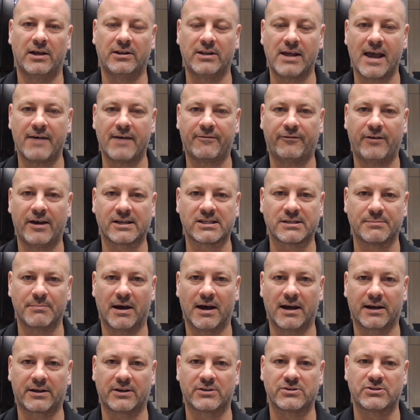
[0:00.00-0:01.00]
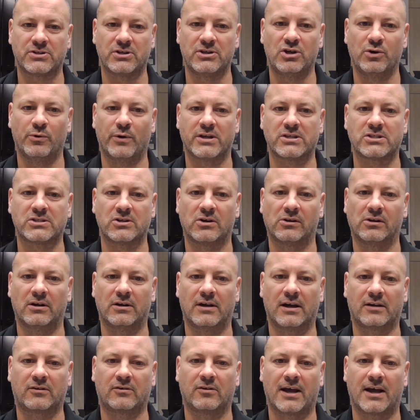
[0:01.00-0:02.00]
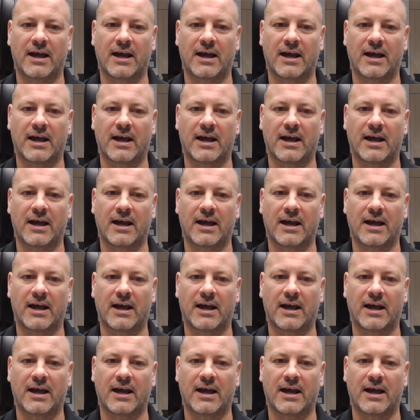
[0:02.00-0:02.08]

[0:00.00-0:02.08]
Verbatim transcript: And the FX markets, the US dollar got